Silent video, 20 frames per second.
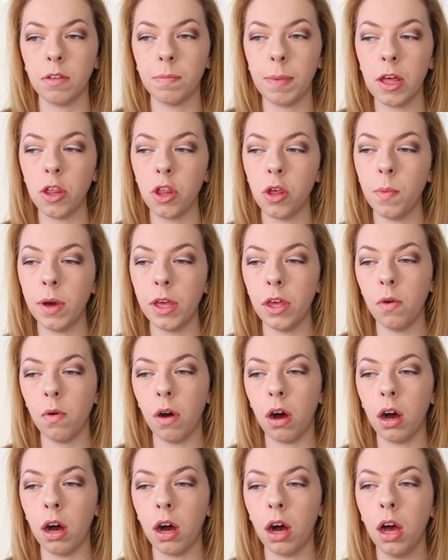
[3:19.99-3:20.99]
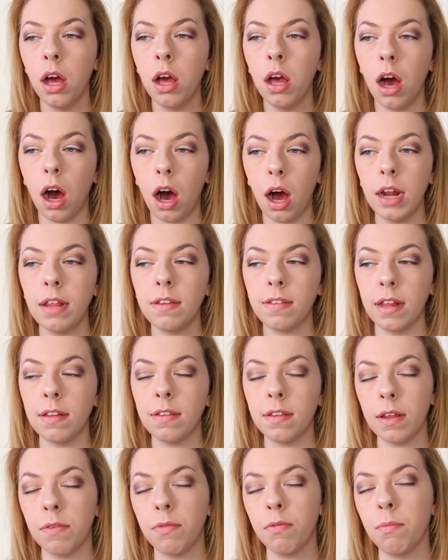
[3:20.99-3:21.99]
especially when you are highly
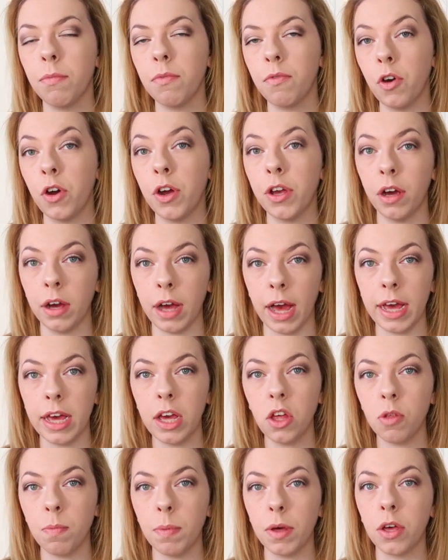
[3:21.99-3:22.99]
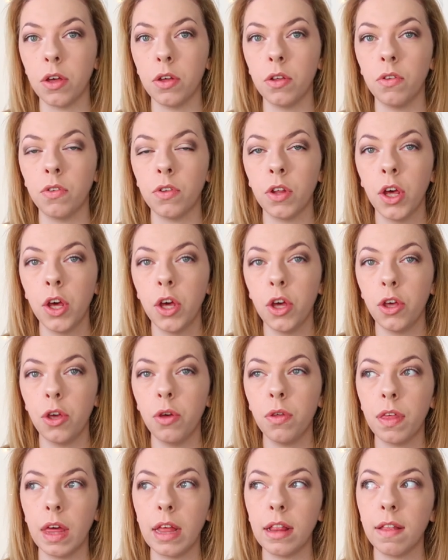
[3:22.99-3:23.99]
sensitive from a very young age because
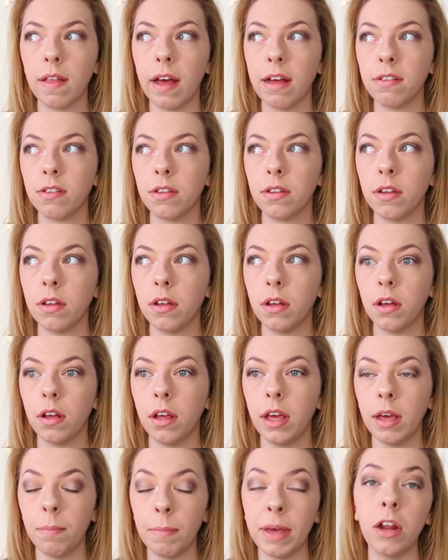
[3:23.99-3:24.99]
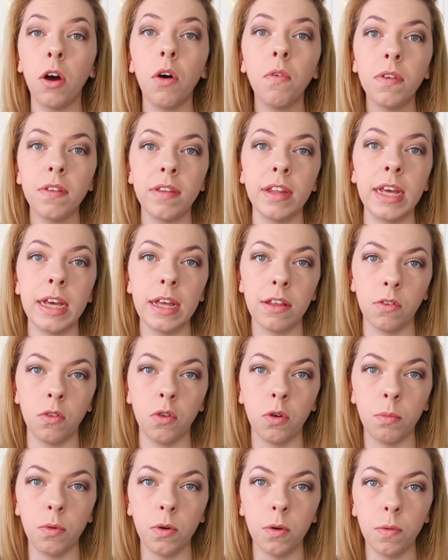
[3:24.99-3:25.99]
you think that that's, I mean, obviously, it is
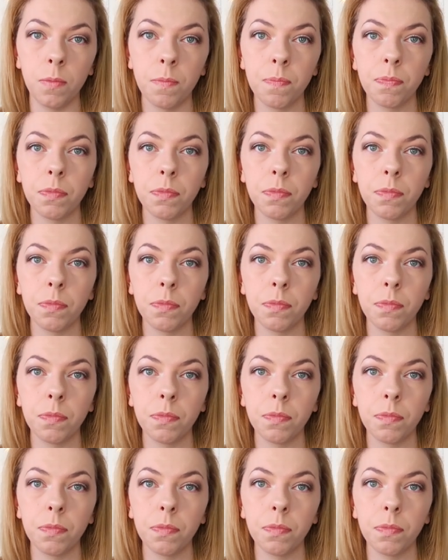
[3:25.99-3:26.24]
normal.